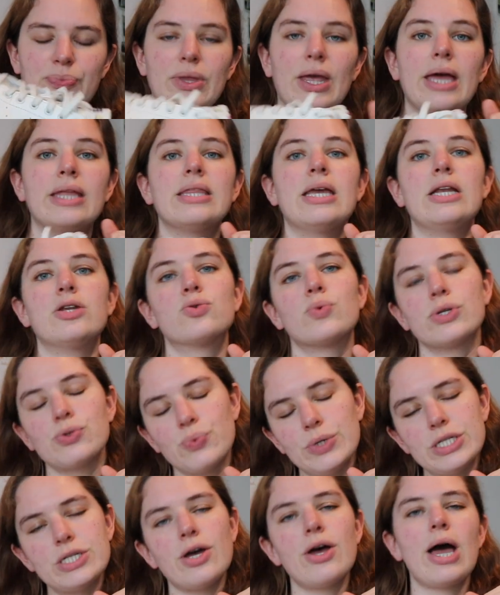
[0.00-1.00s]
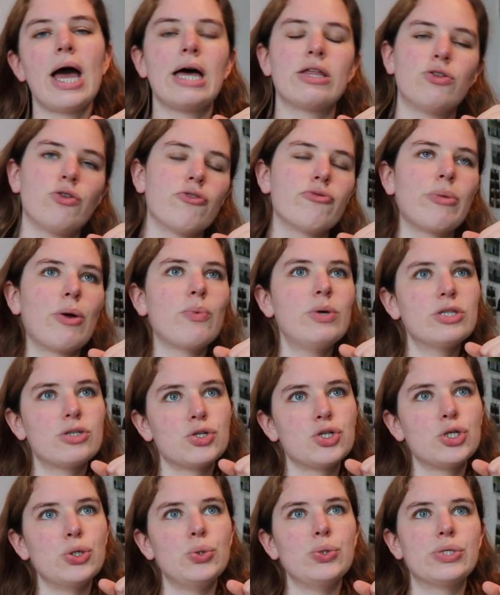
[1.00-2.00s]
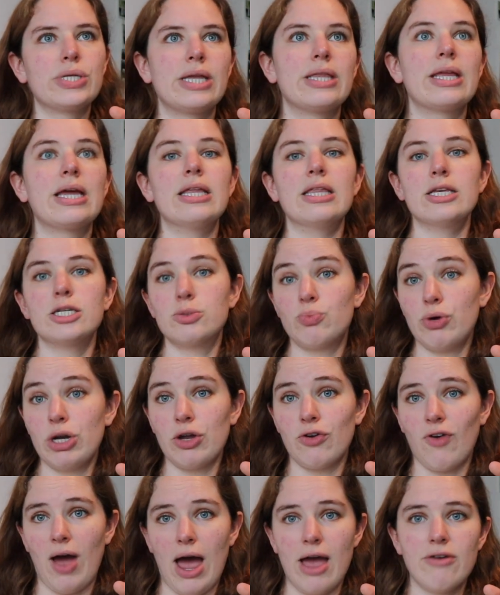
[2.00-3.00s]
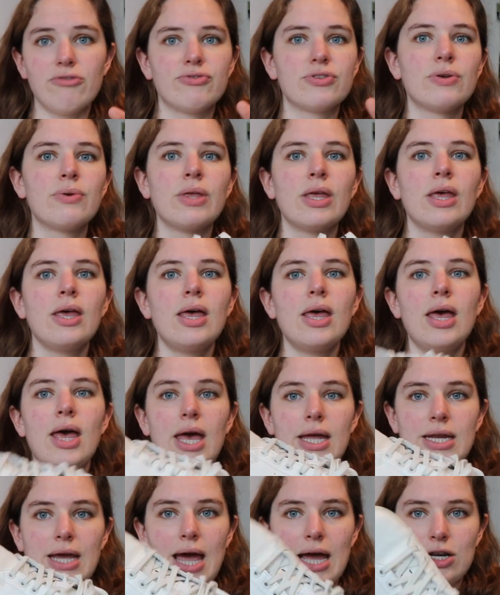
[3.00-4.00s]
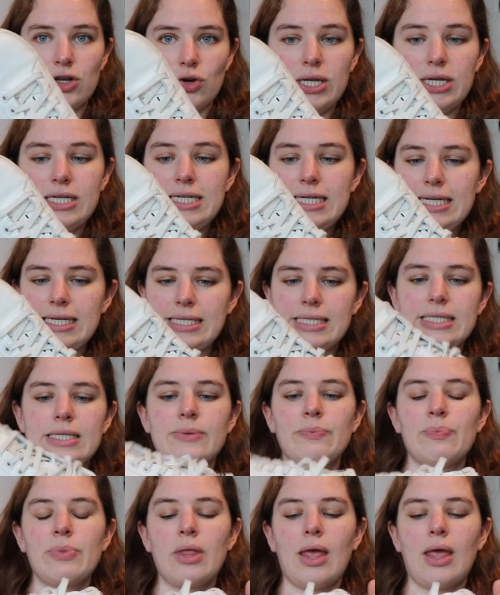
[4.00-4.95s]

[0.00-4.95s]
And then it was winter, I had all my winter shoes, and then spring arrived and I had these.